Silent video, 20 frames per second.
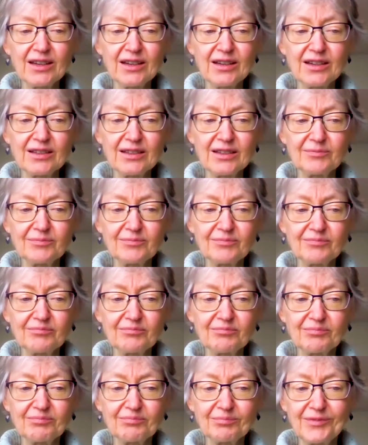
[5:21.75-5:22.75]

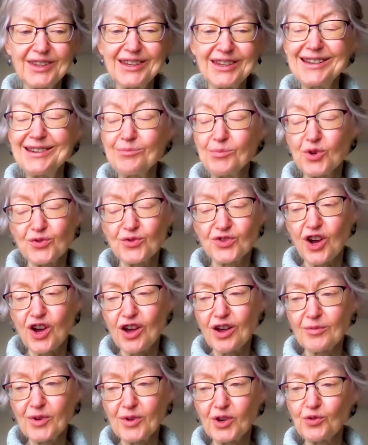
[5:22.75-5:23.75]
The most
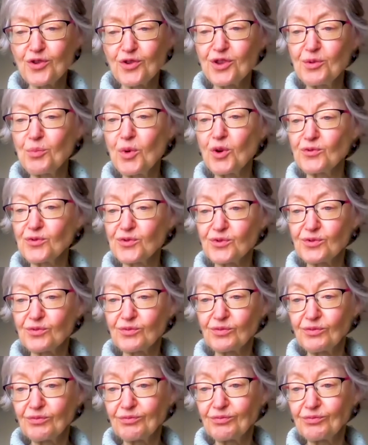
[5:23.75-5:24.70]
common, or the most,